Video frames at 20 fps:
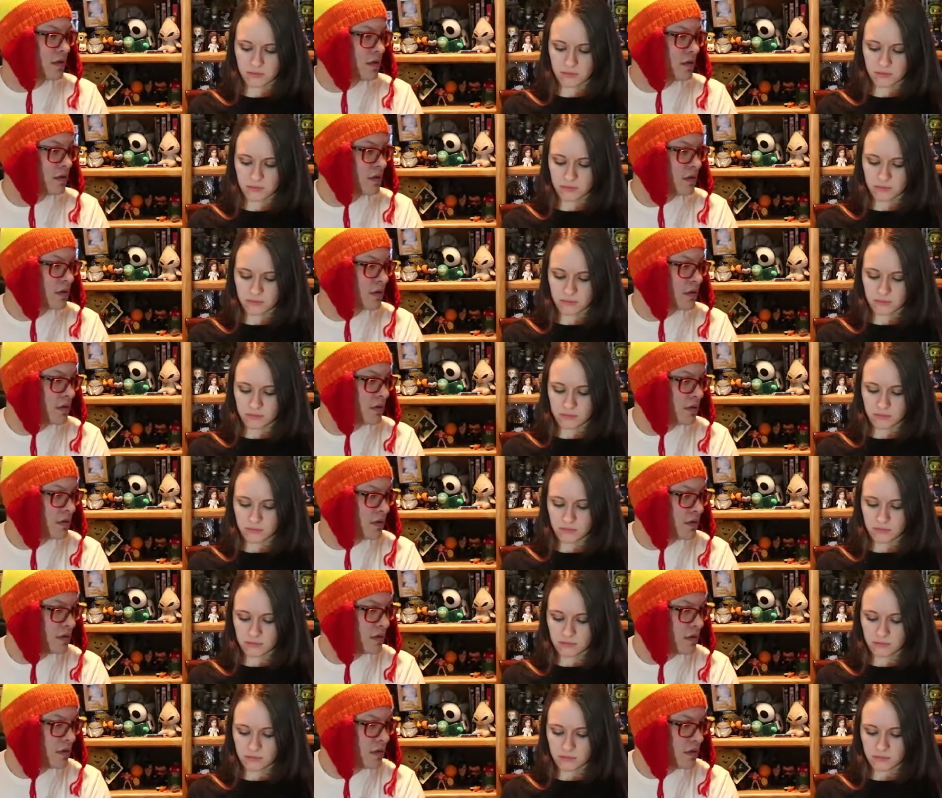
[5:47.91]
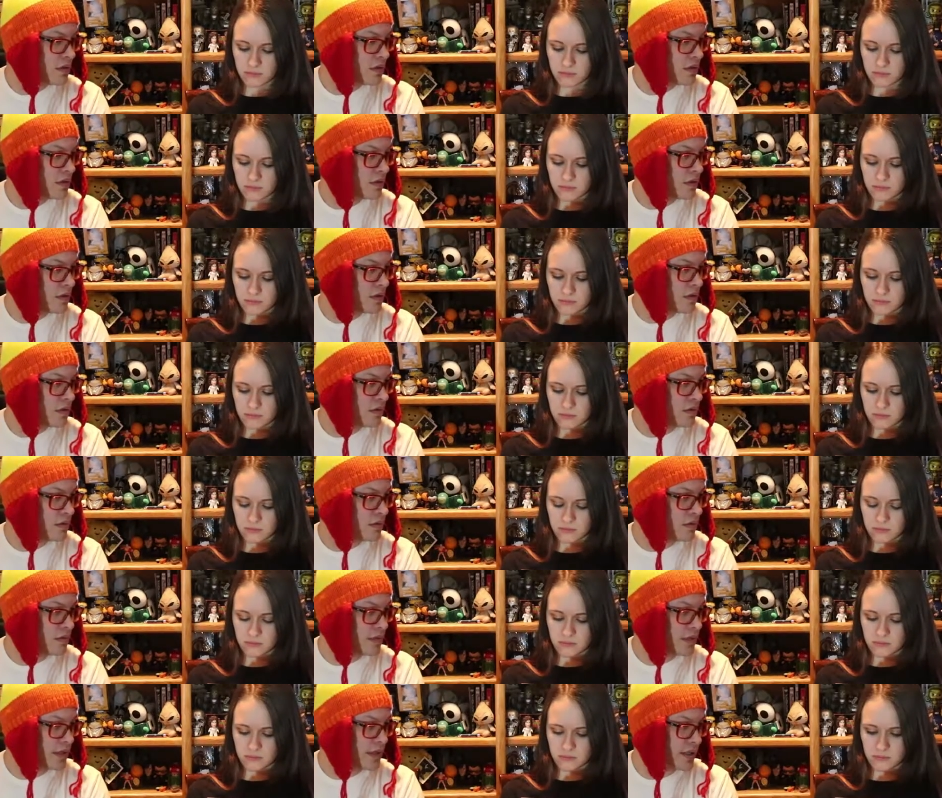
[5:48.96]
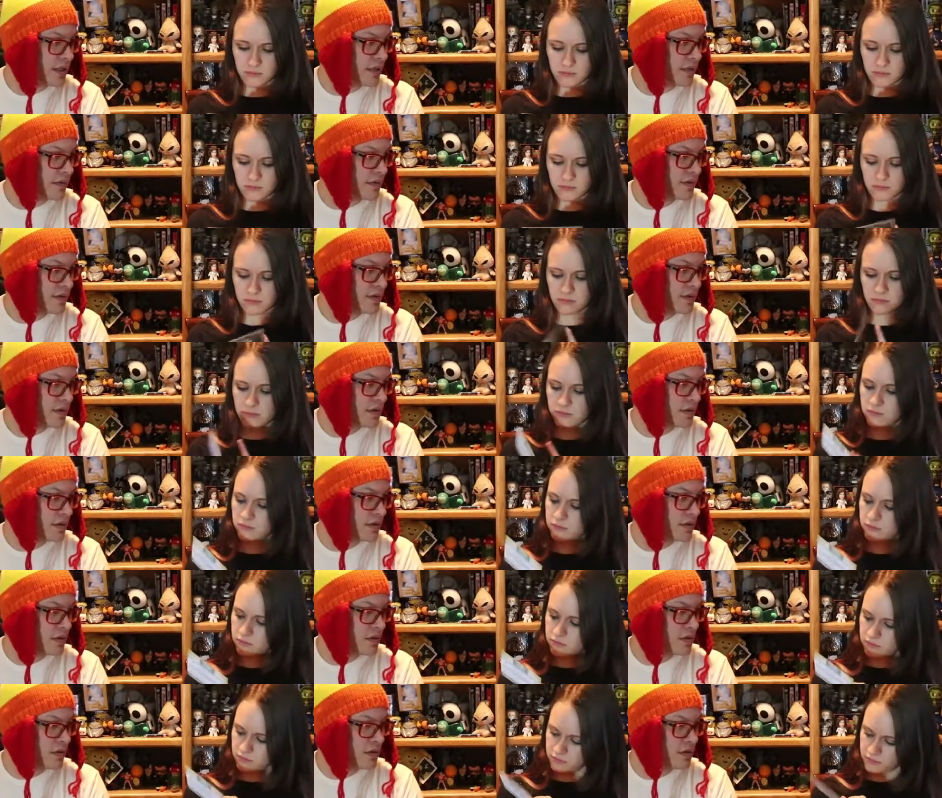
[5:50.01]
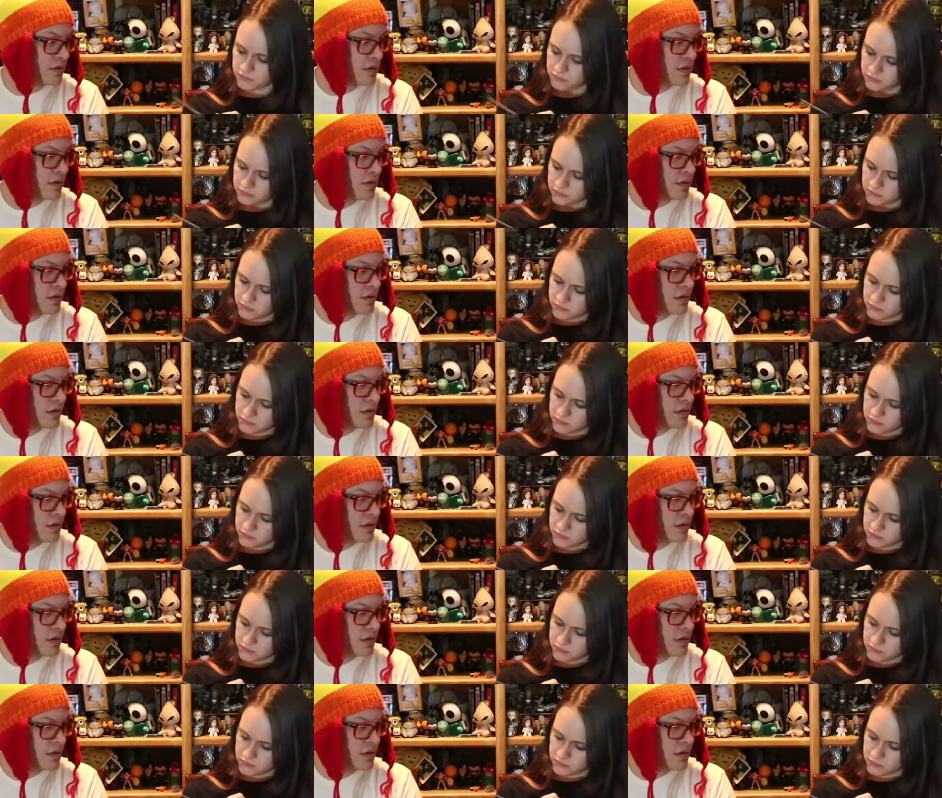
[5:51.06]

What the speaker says: No one is speaking in this clip.